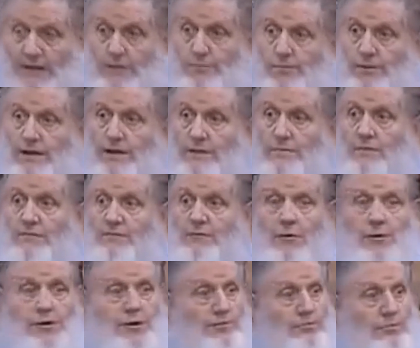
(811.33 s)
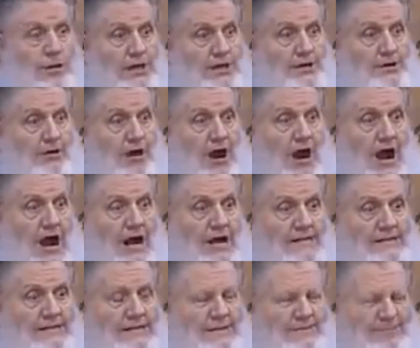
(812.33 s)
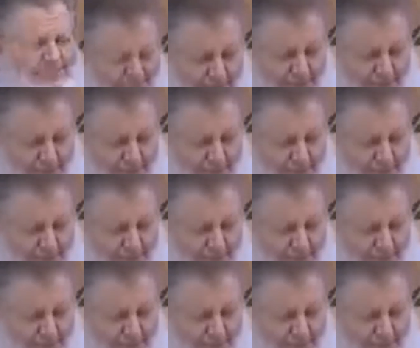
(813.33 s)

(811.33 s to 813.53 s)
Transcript: I can bring it before you can blink your eyes.